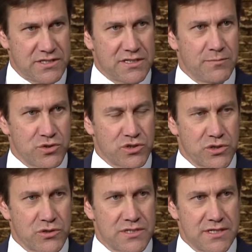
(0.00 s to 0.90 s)
simple
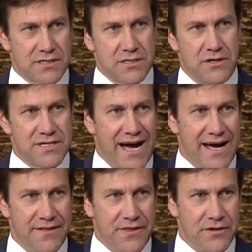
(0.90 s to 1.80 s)
sugars, things in our
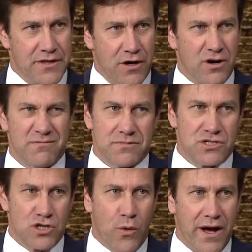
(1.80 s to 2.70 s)
diet that aren't
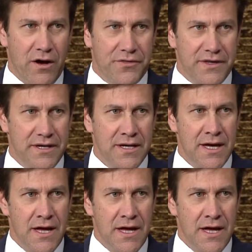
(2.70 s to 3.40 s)
so healthy.